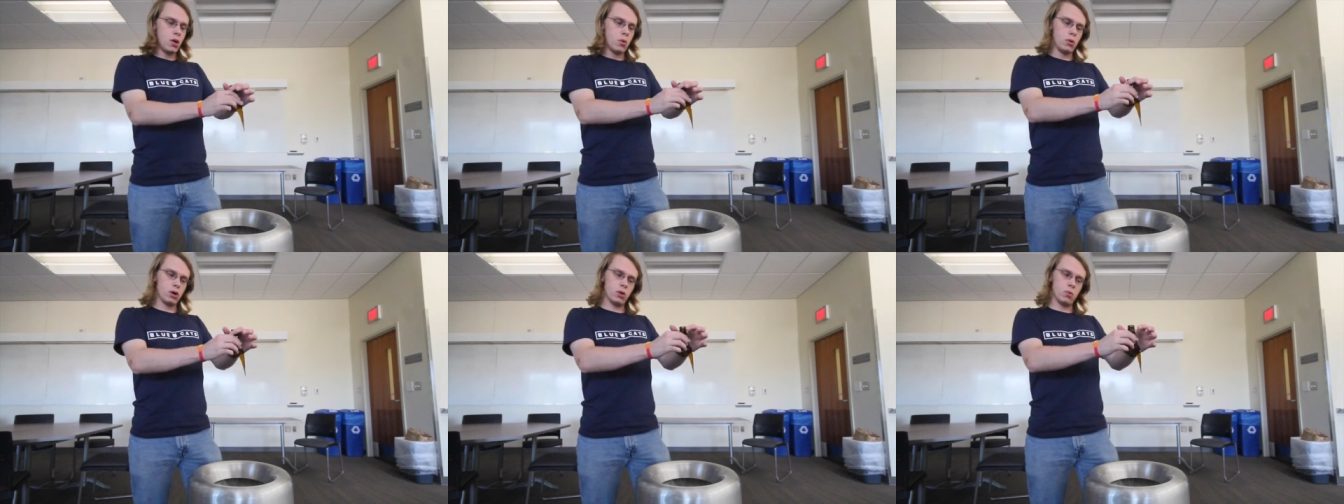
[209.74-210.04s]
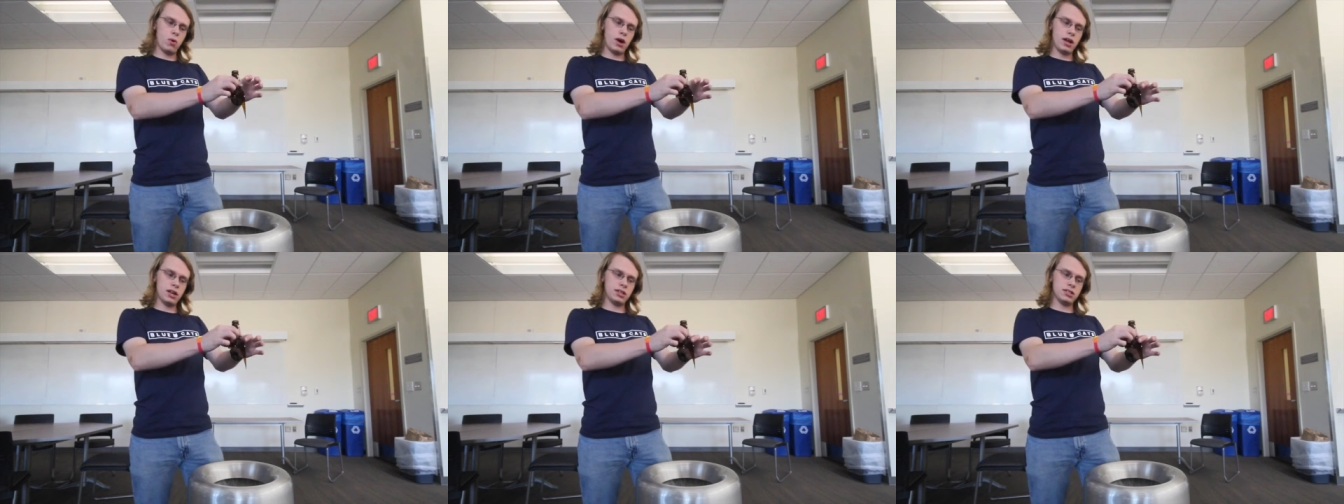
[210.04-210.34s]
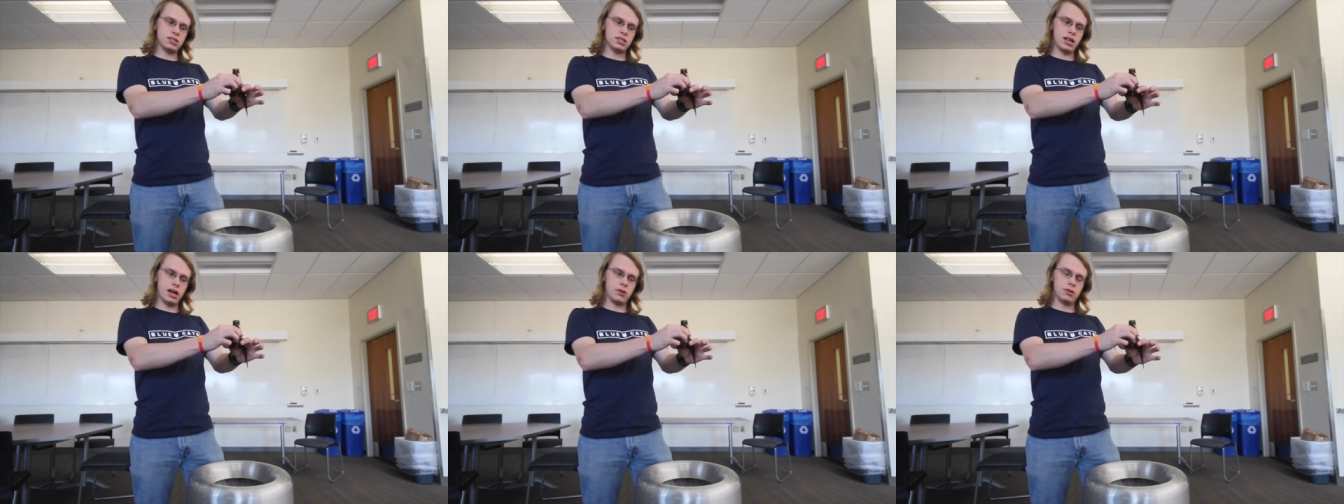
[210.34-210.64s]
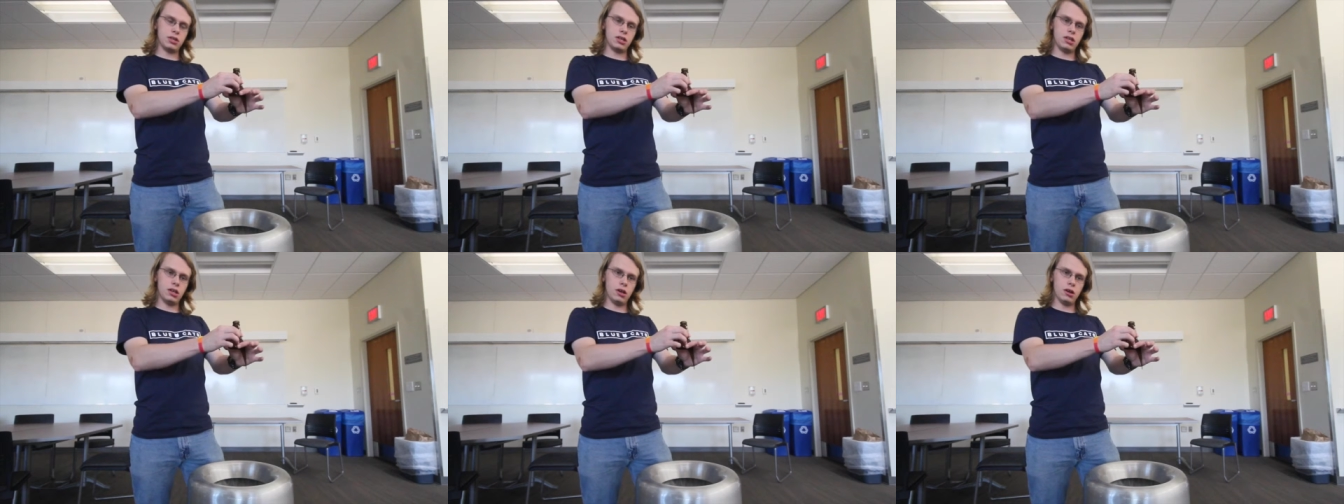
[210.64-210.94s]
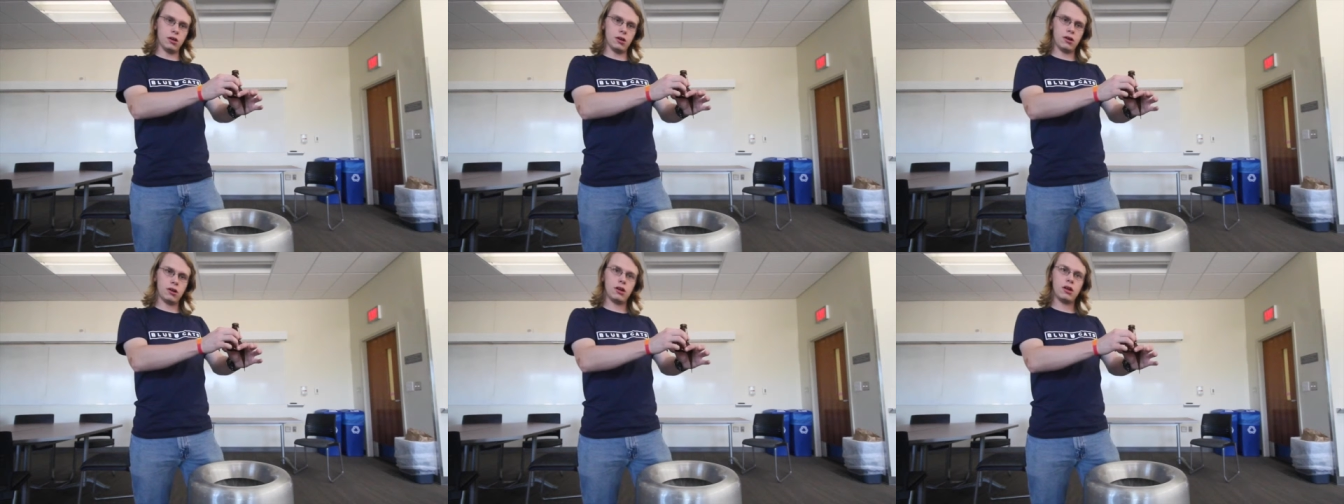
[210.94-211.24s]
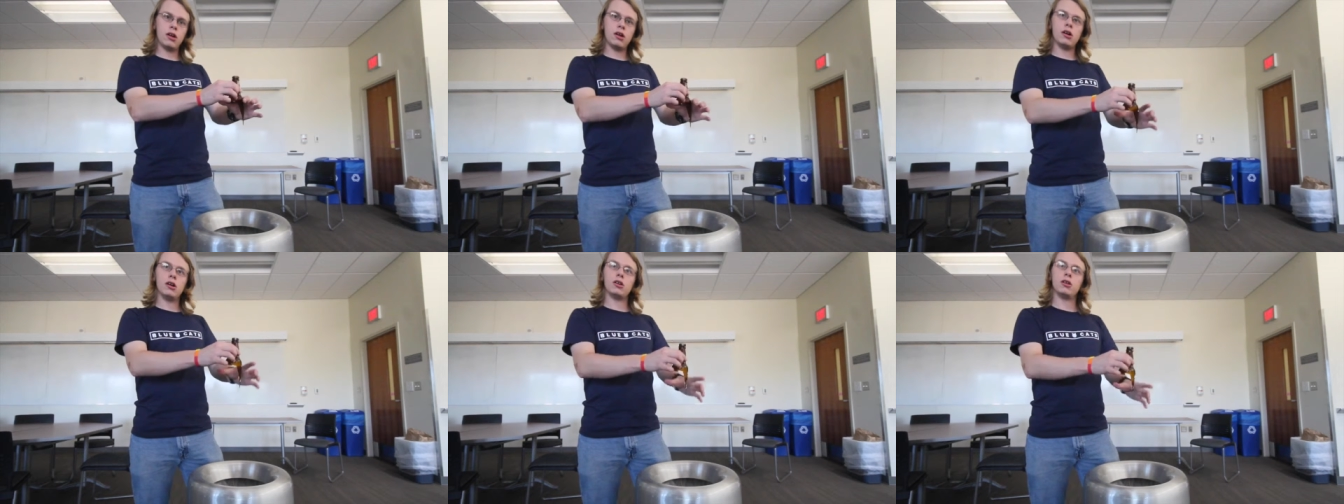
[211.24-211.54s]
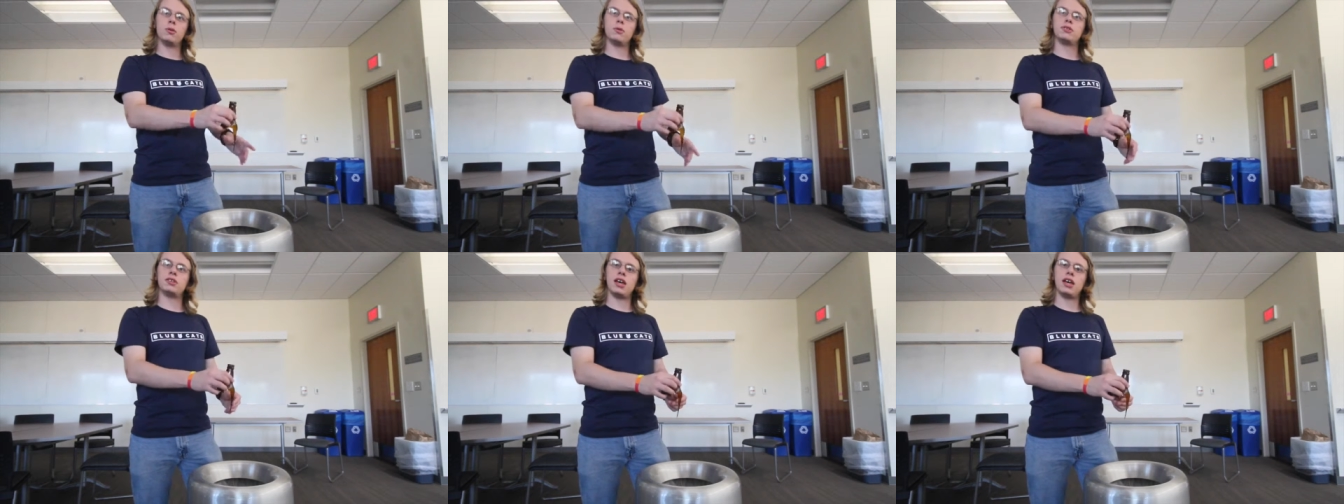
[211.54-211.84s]
When it widens down to here,
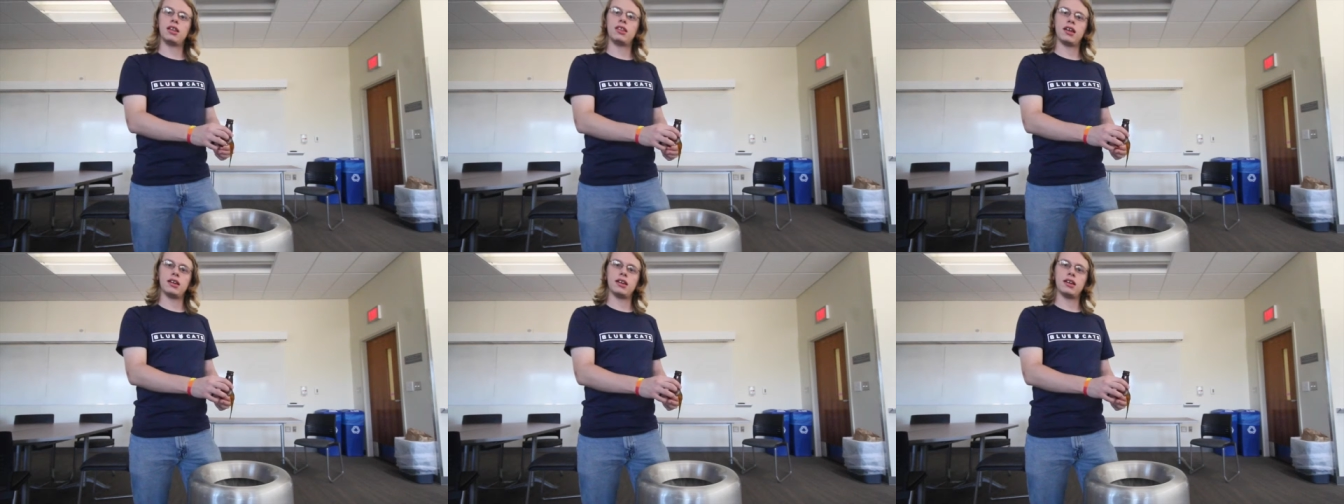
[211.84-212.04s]
you take